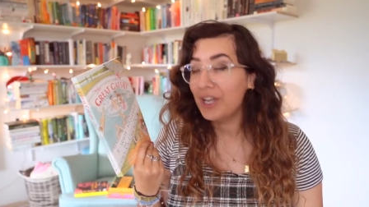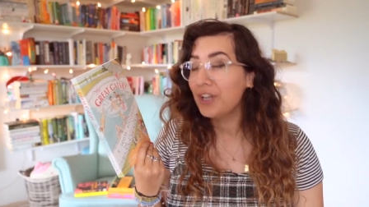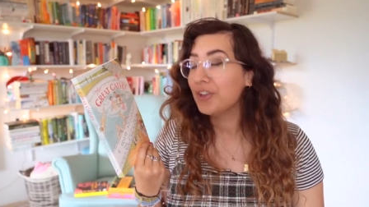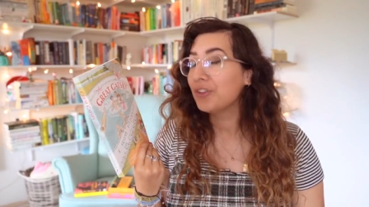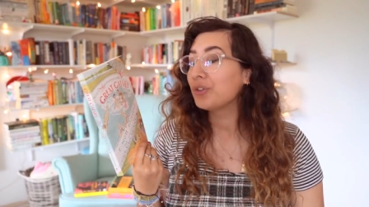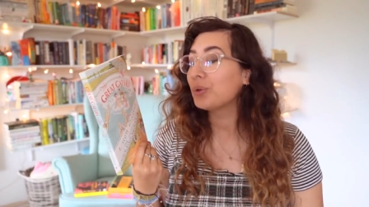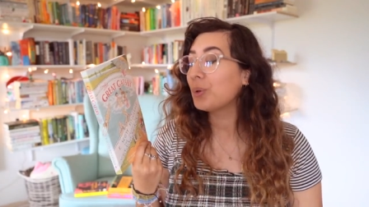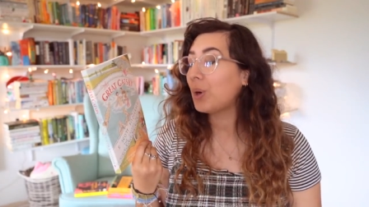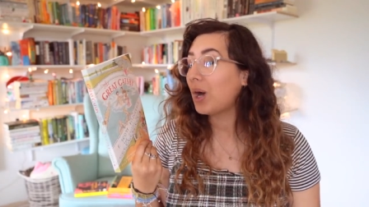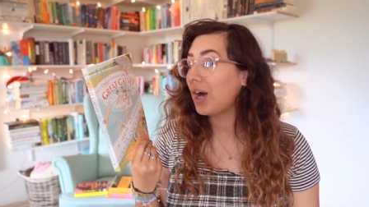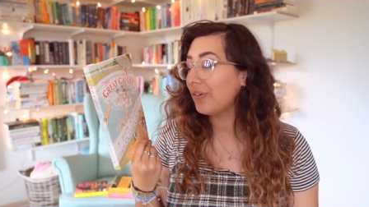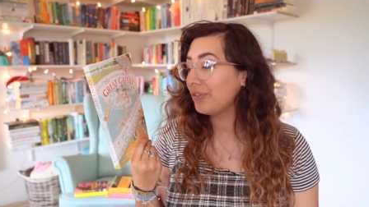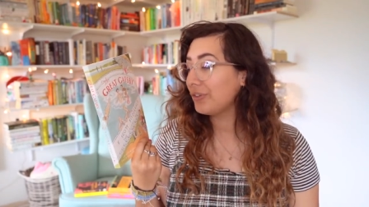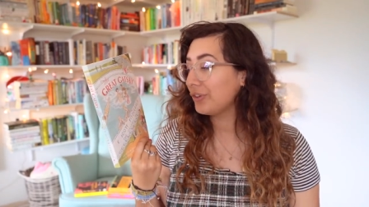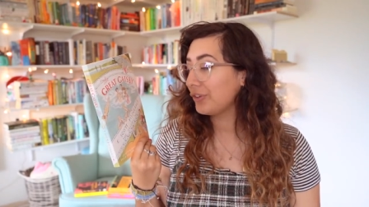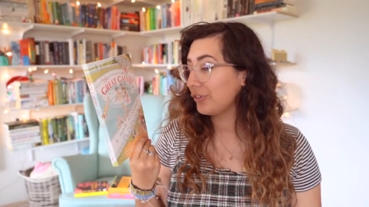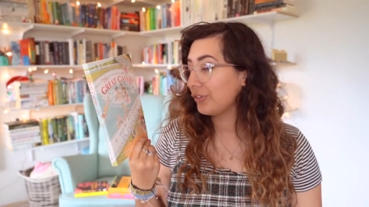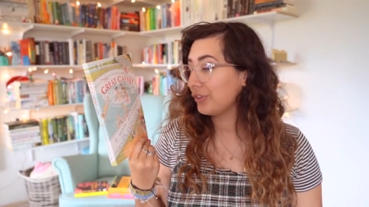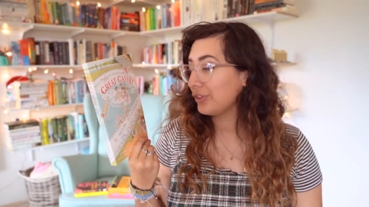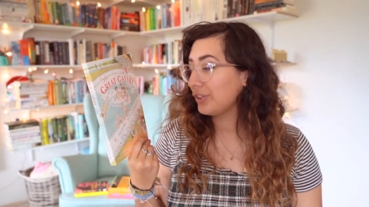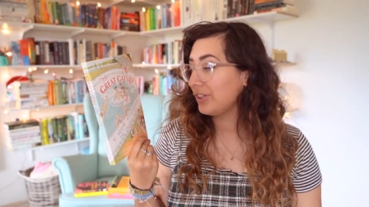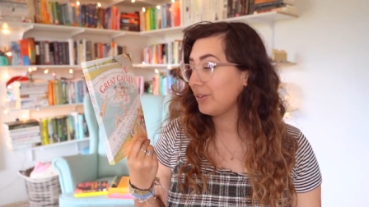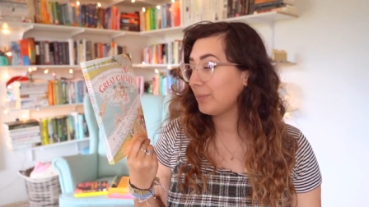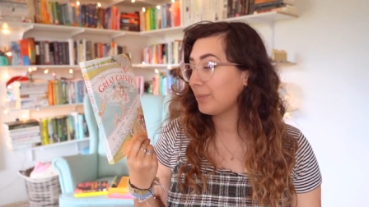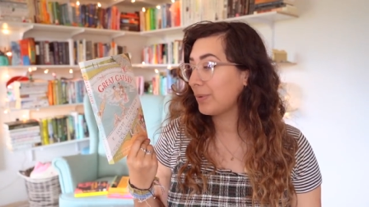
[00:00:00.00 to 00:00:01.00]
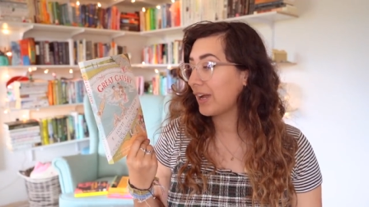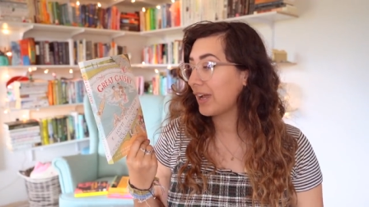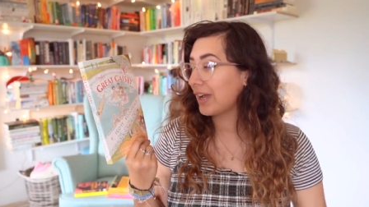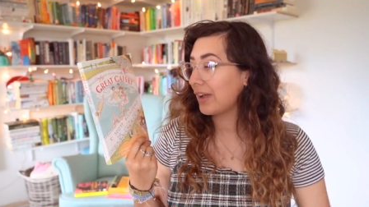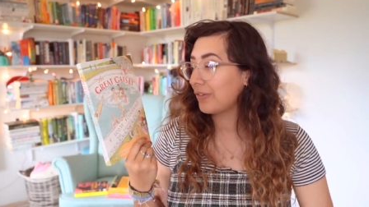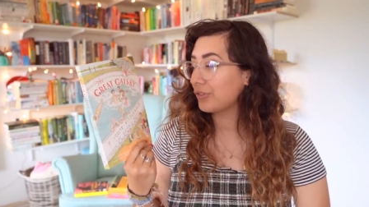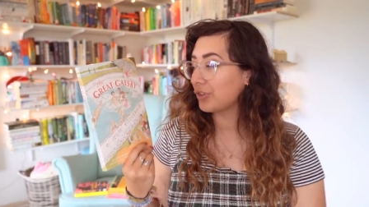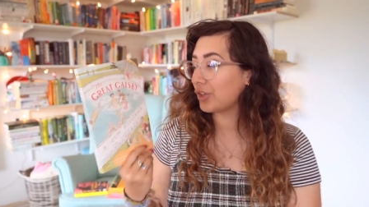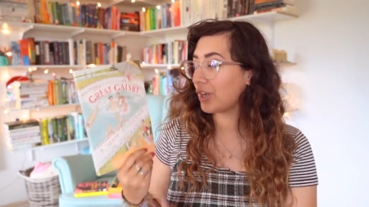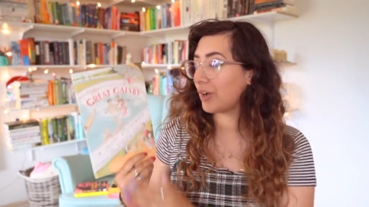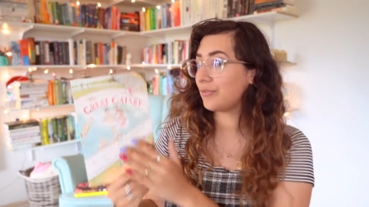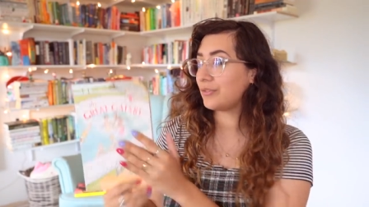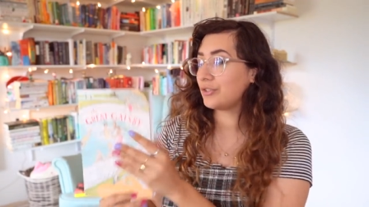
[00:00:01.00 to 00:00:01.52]
So obviously by F.
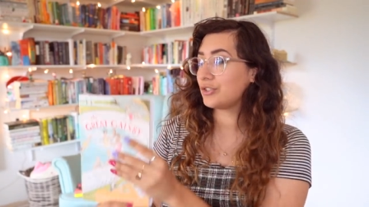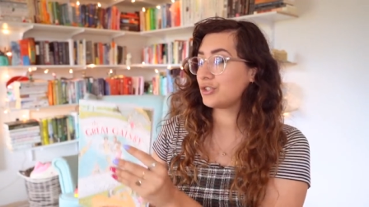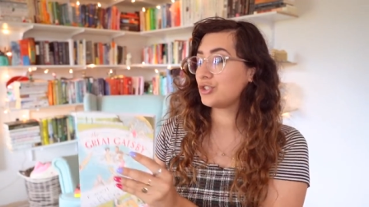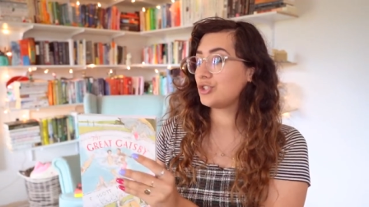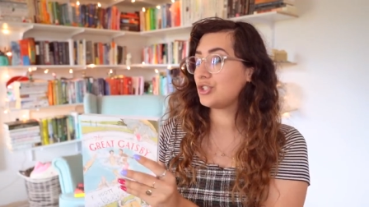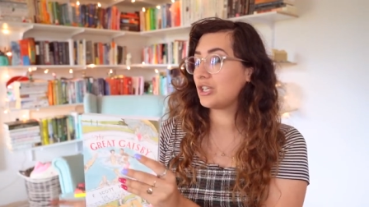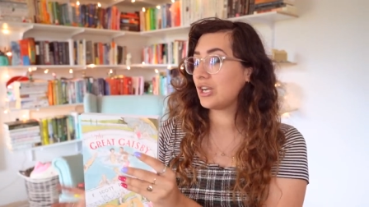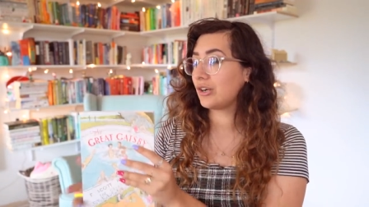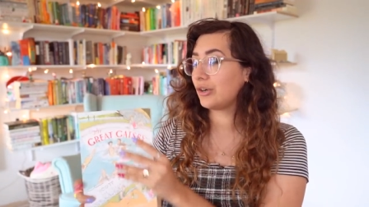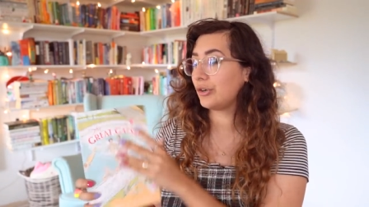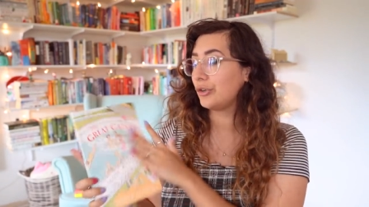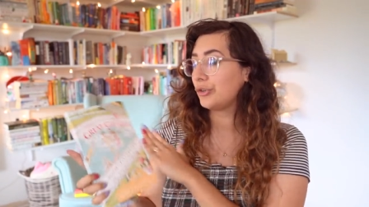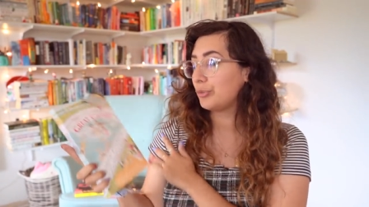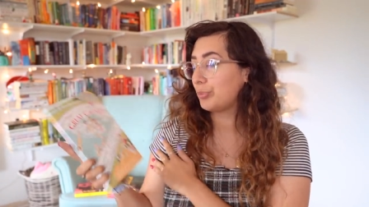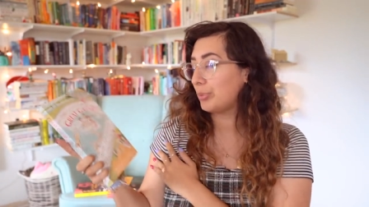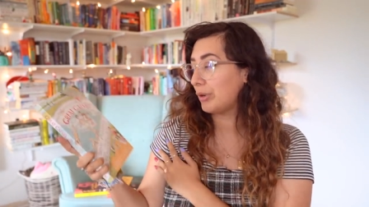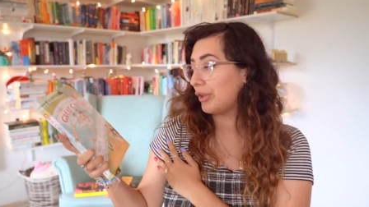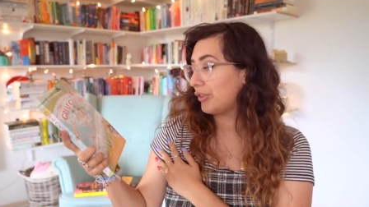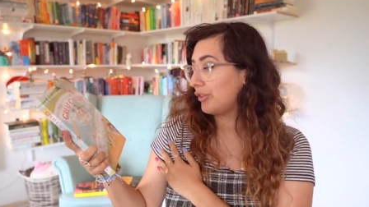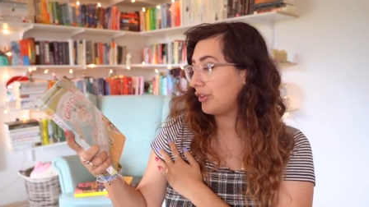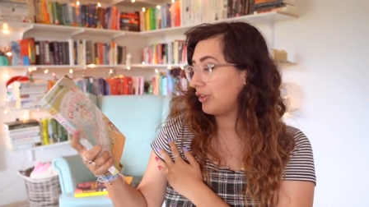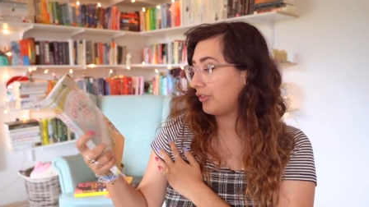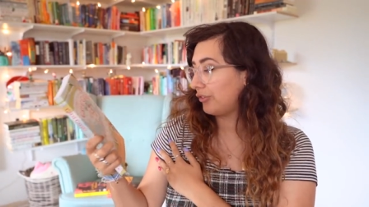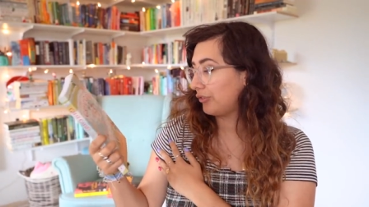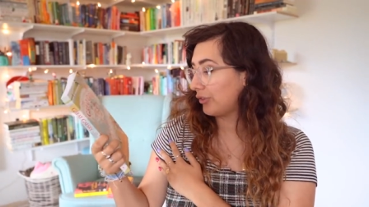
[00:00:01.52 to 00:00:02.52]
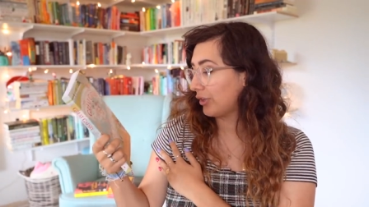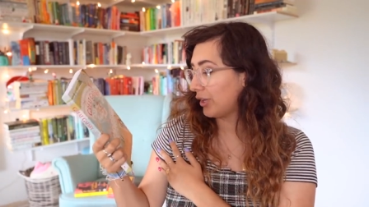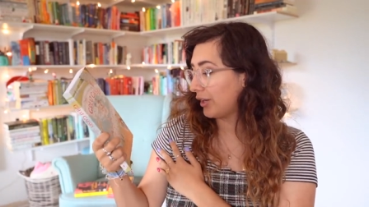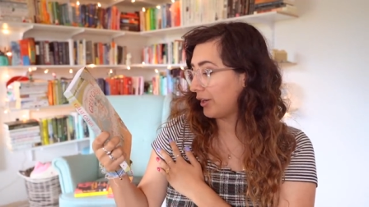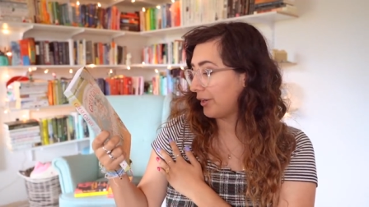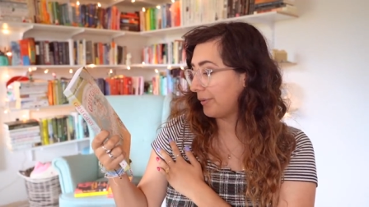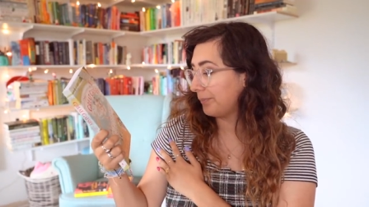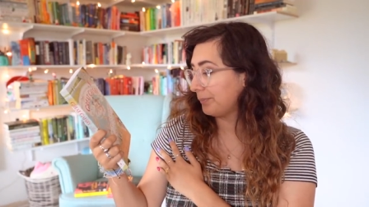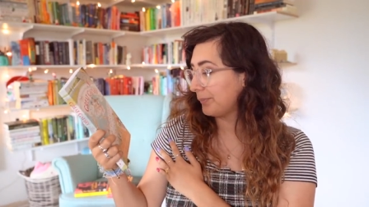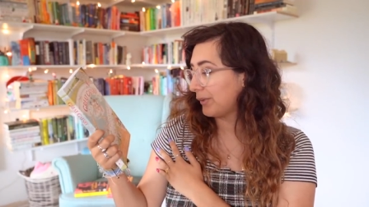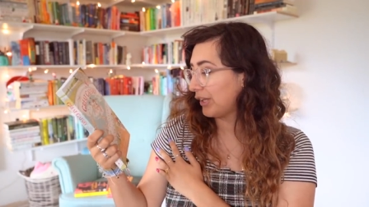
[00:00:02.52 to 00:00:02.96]
Scott Fitzgerald, but this um,